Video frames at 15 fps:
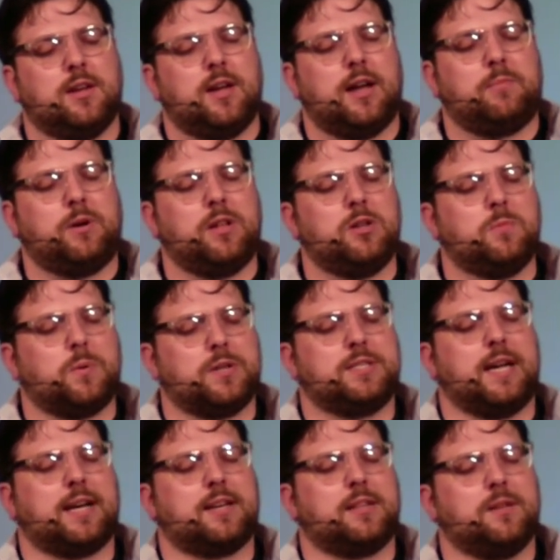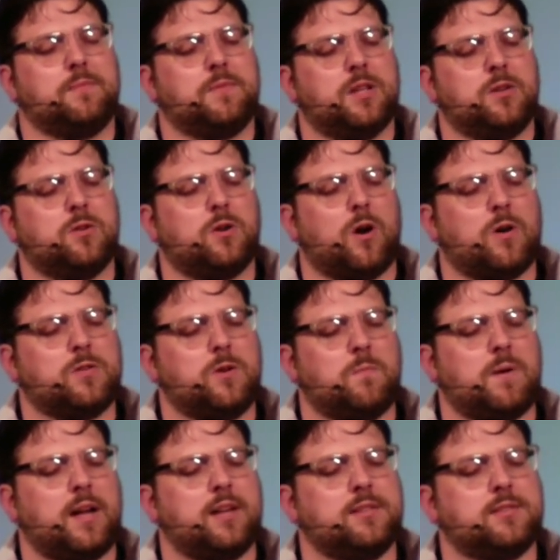I pray that you protect them, that you guard their
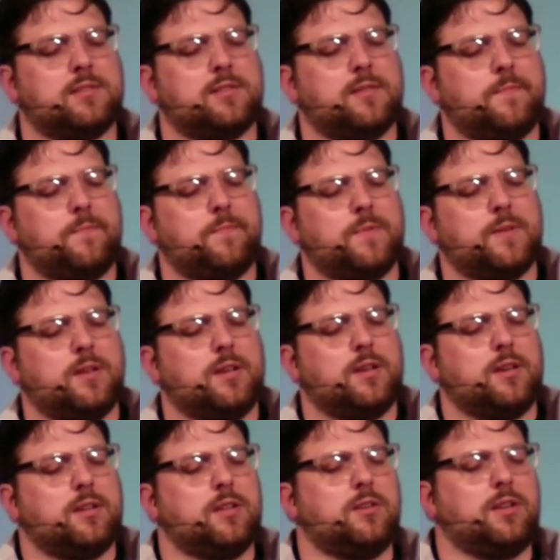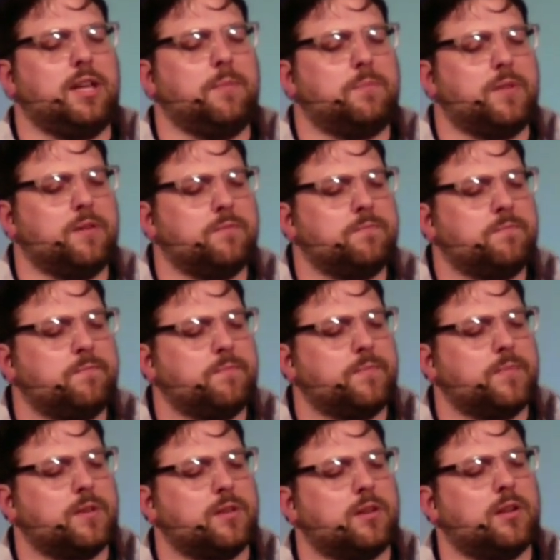minds, that you keep them
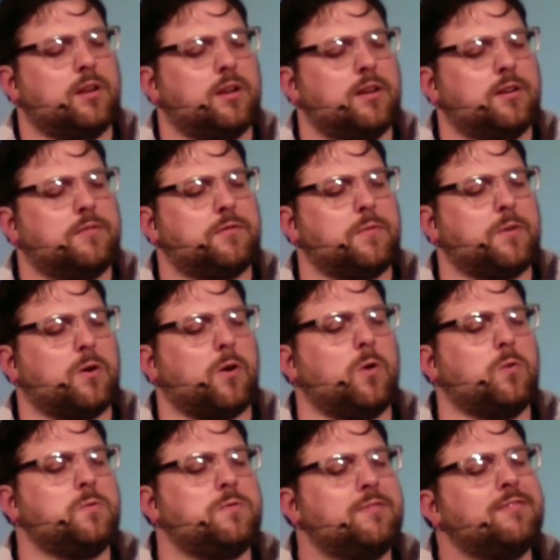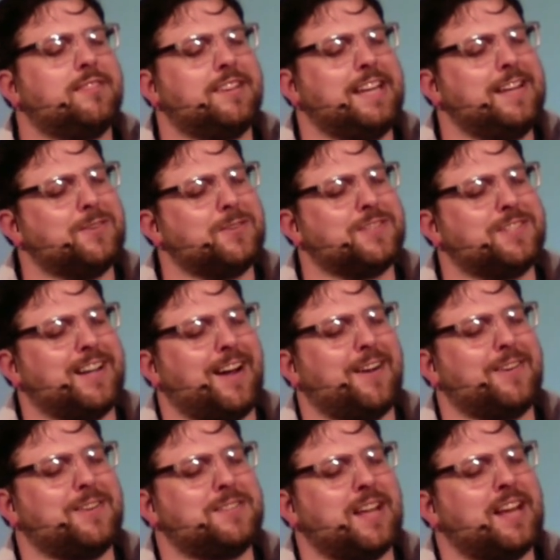uh, from their own evil
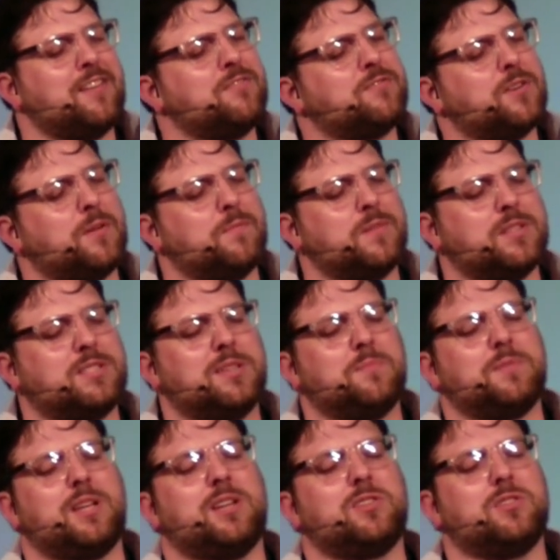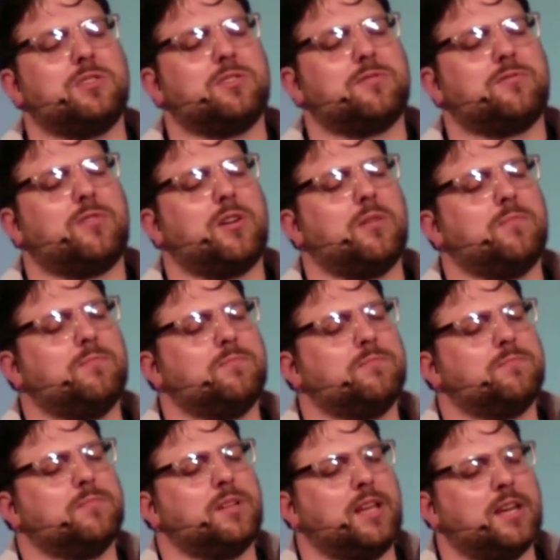desires and from the temptations from
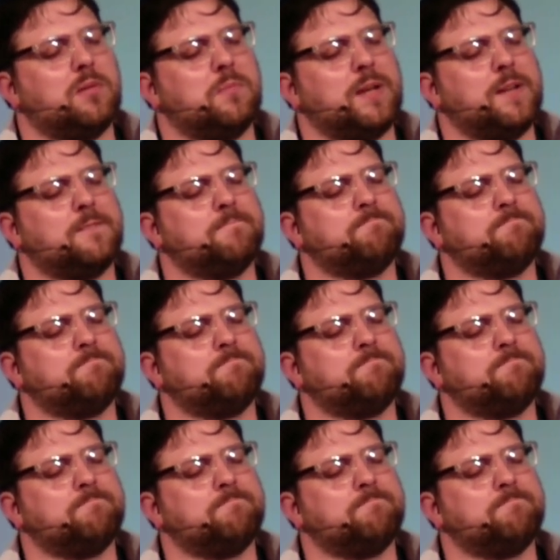the enemy.